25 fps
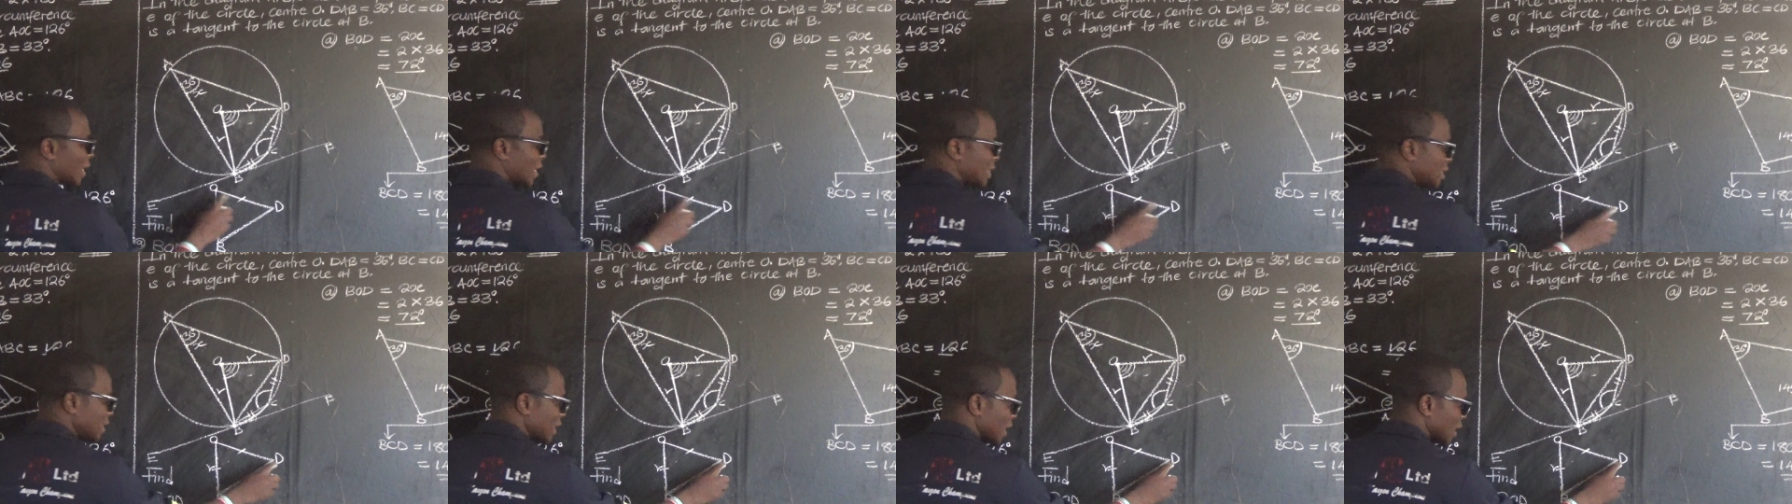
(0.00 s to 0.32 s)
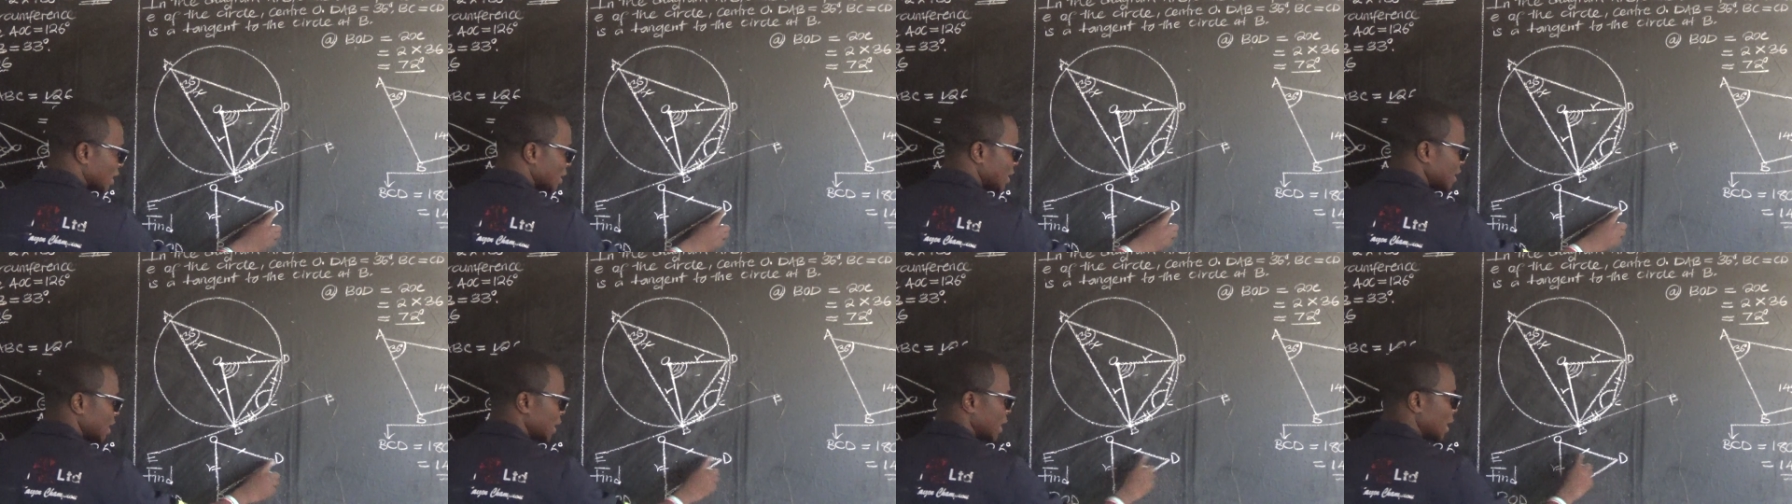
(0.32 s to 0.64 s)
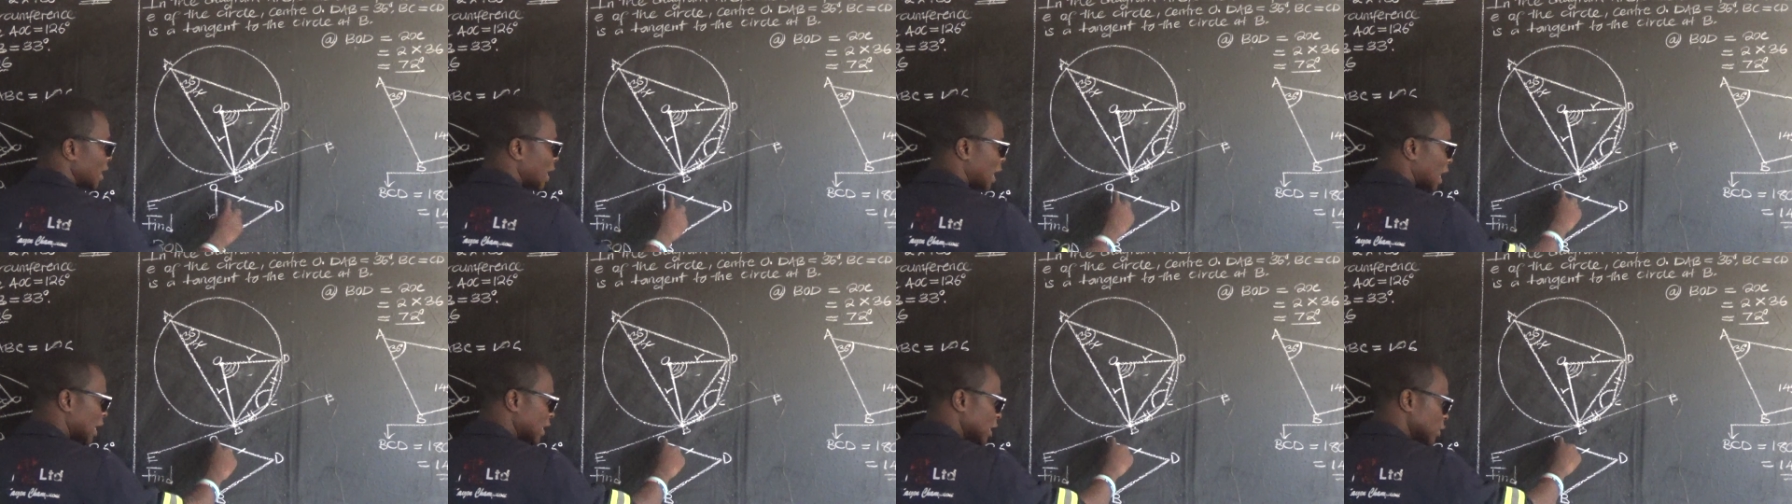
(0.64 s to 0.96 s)
radius
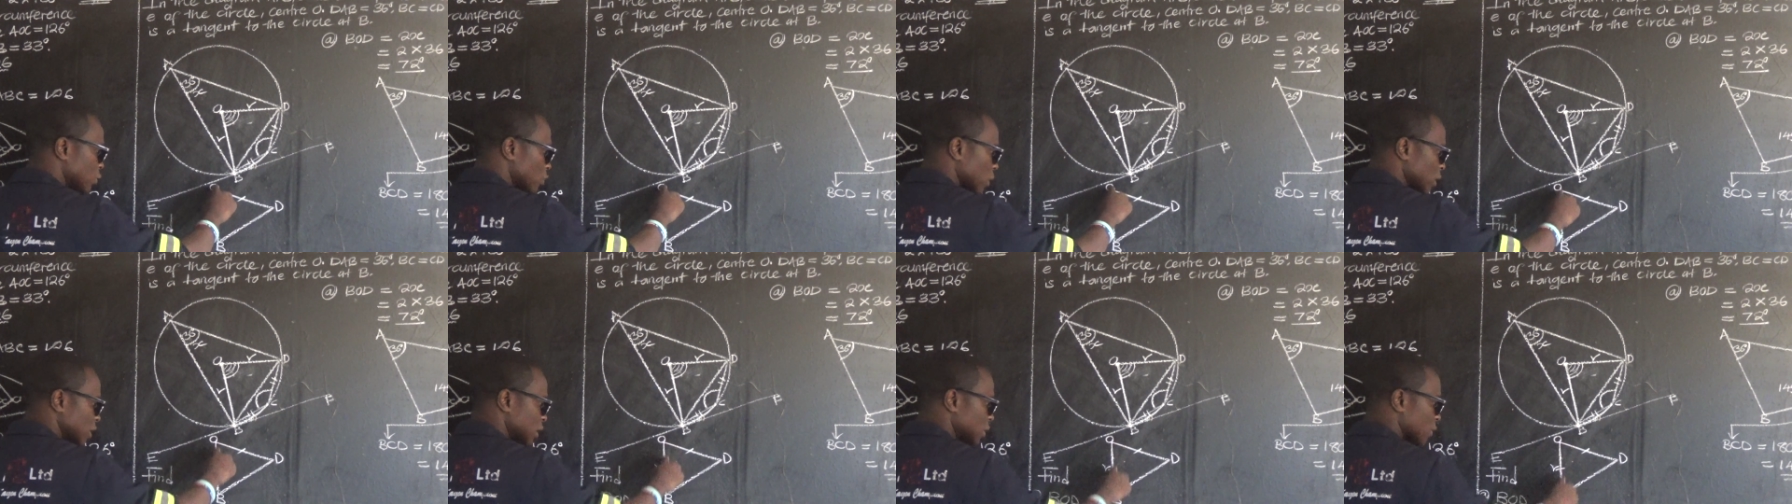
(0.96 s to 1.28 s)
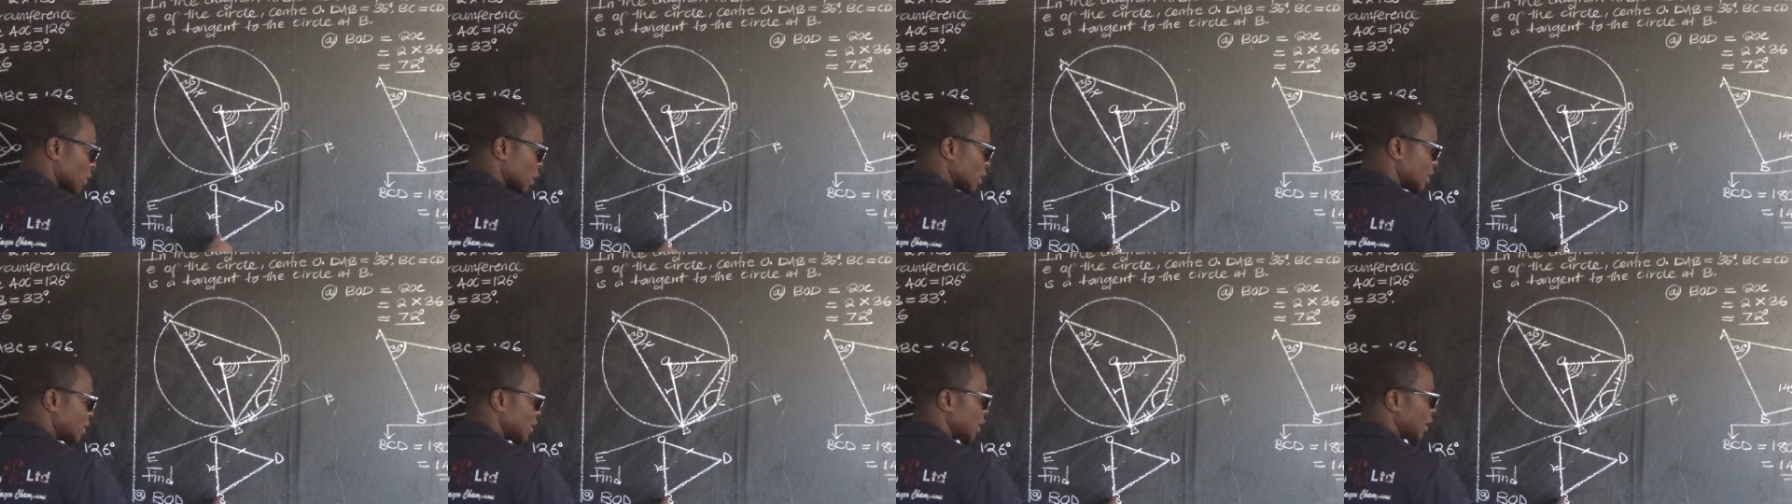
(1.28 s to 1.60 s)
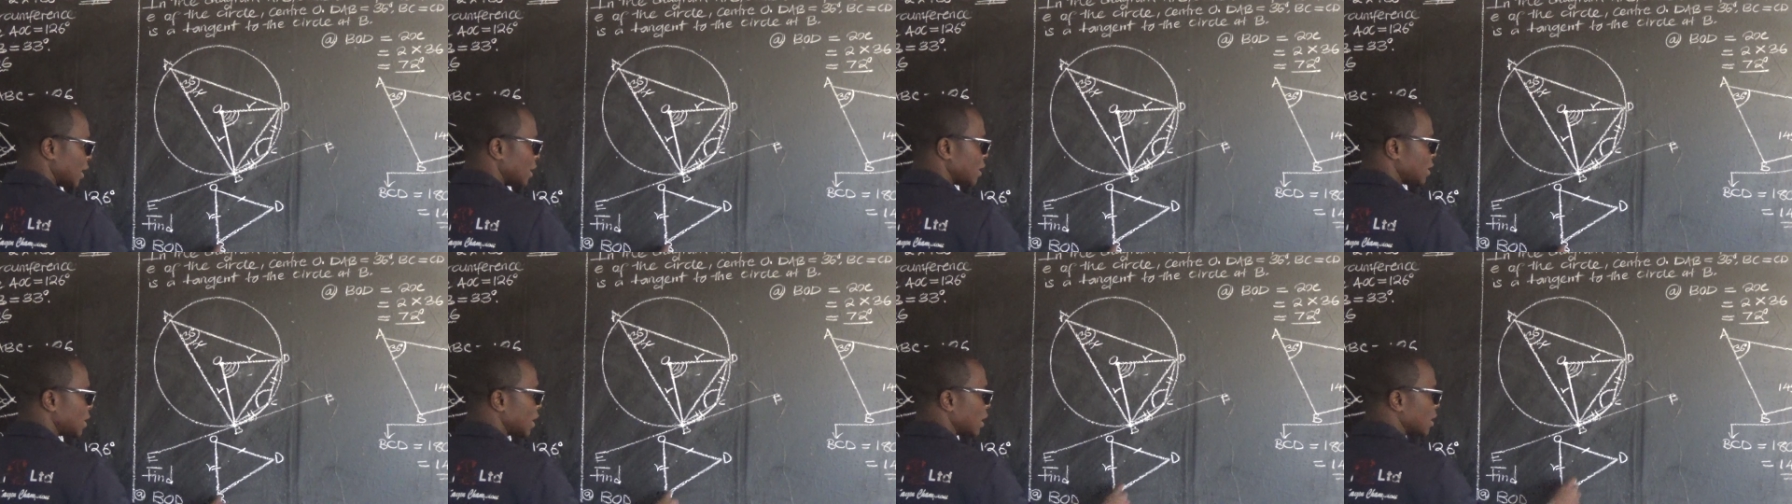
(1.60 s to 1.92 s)
and this one is what? It's a
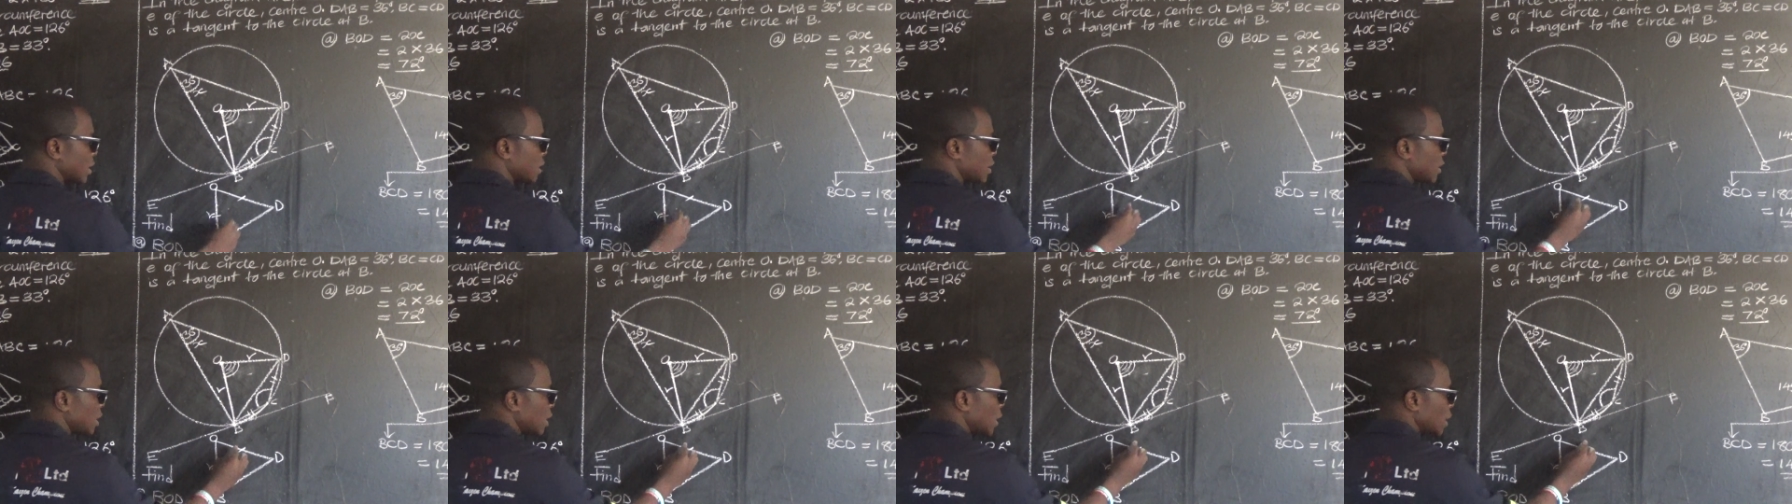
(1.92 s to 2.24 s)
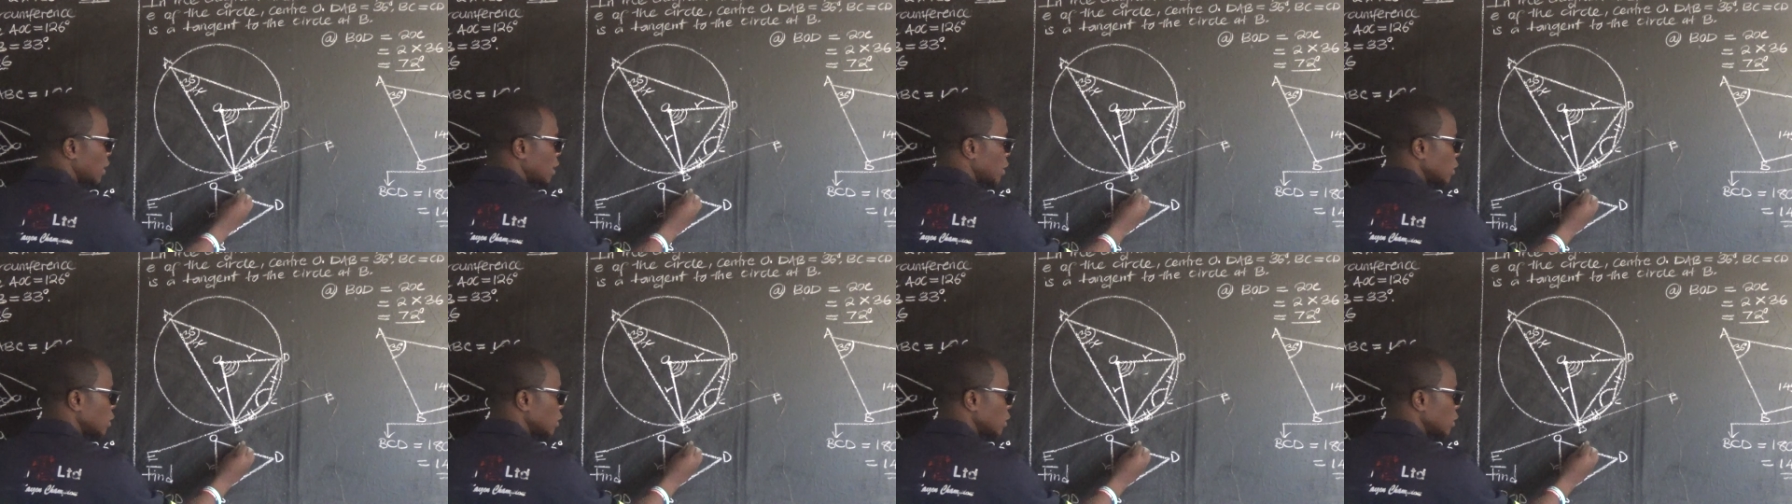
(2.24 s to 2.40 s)
radius.